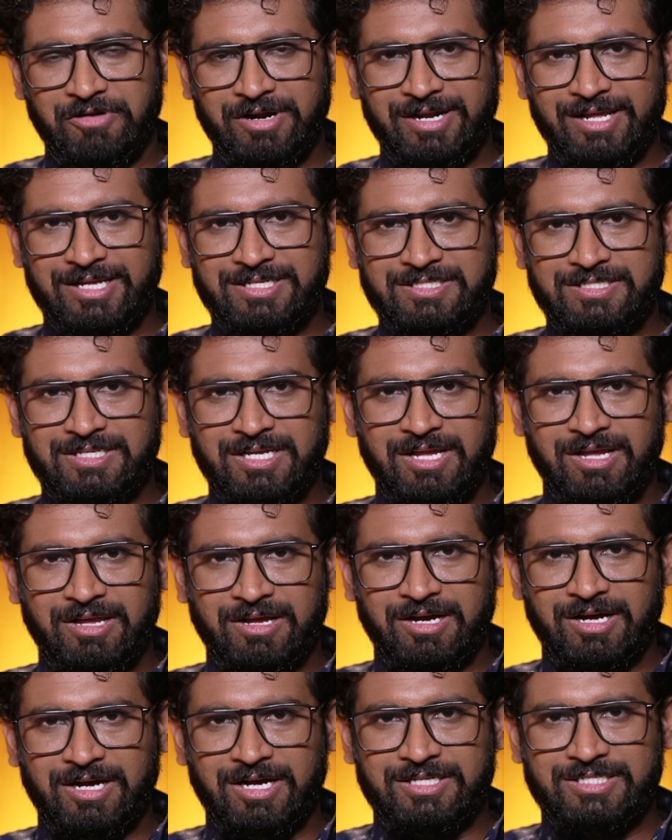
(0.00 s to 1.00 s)
it is
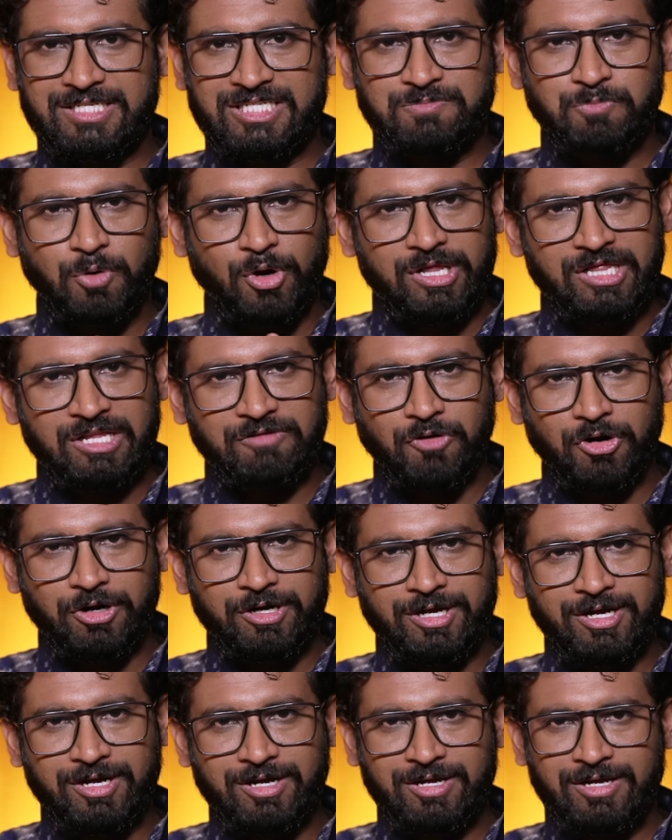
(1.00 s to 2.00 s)
just boil the
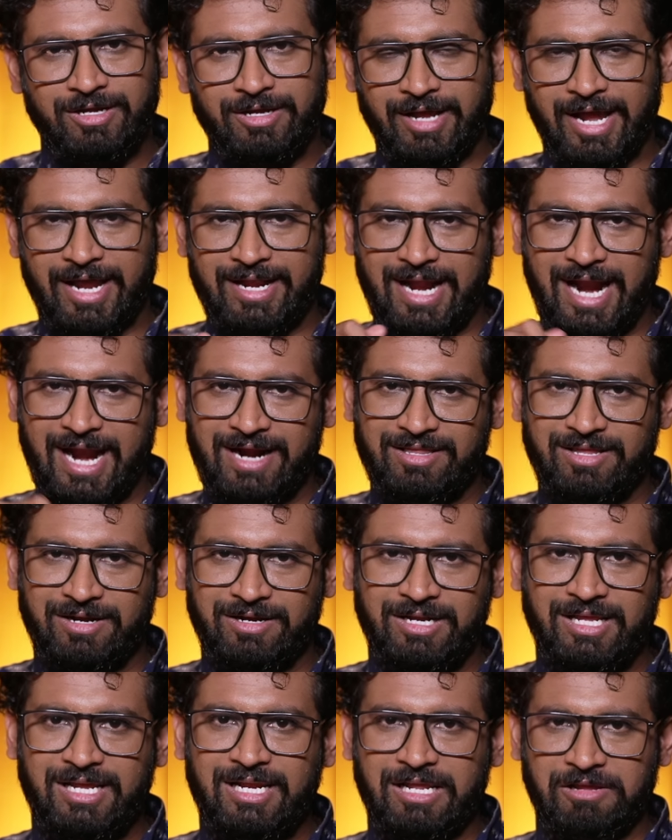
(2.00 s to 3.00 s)
water and add the
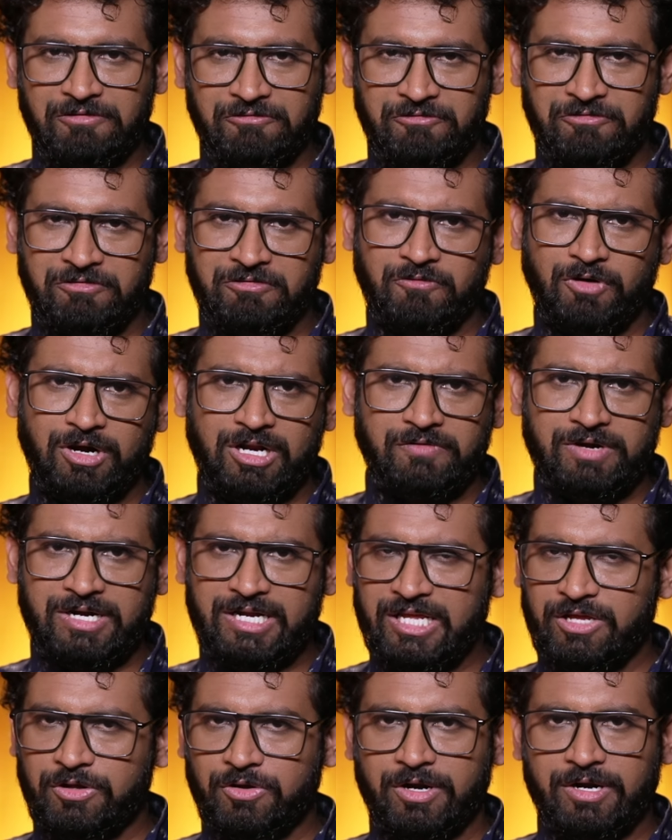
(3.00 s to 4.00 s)
tea leaf, whatever
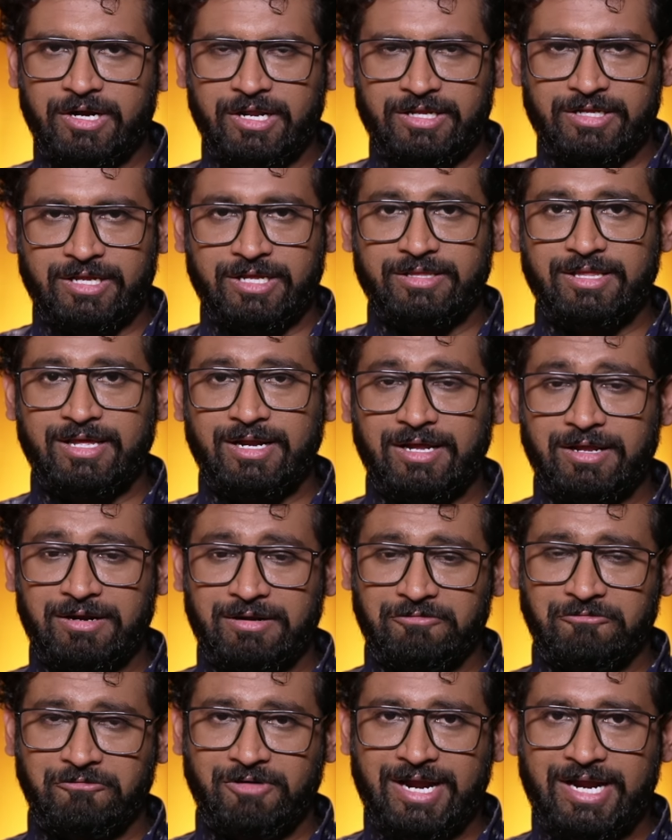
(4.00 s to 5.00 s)
tea you are drinking. There are
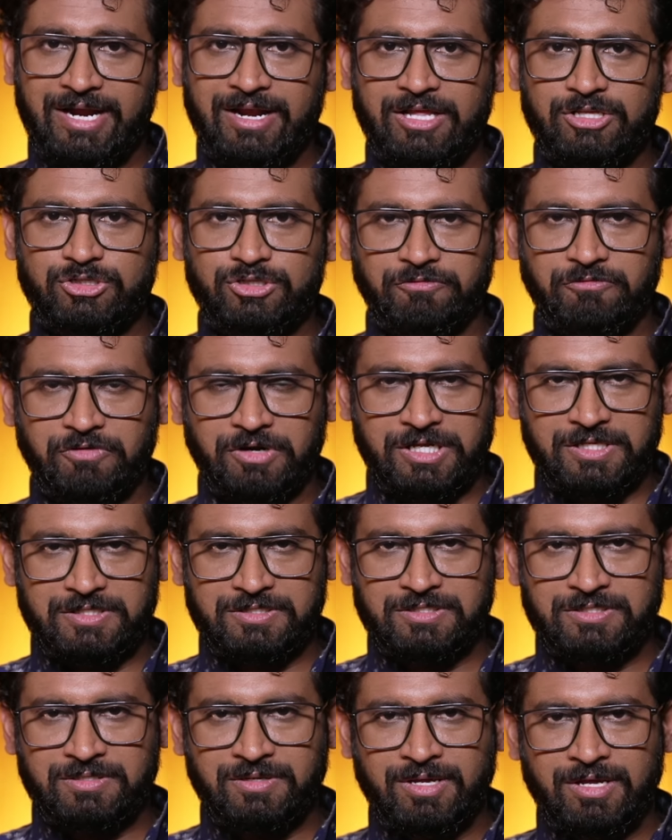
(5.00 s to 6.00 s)
wide range of
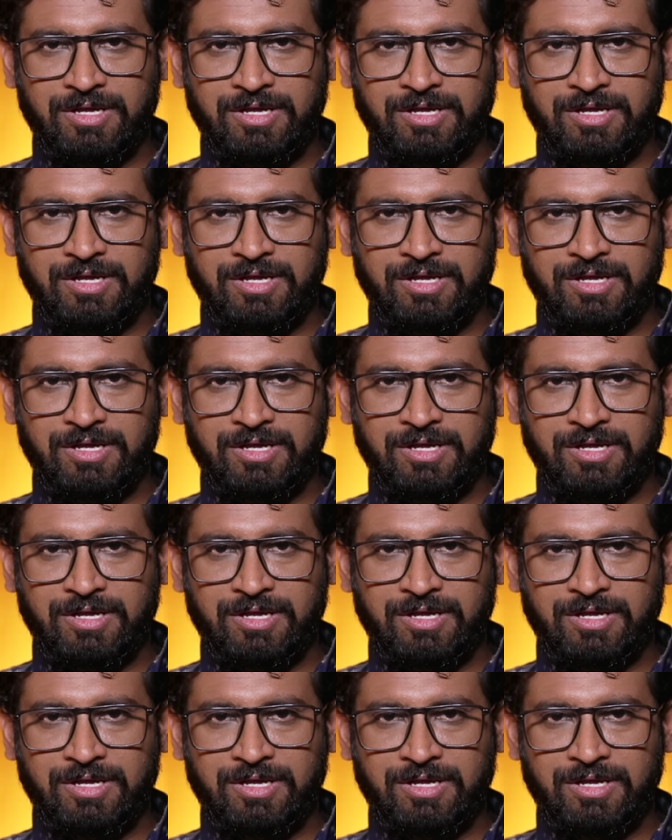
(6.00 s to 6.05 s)
teas,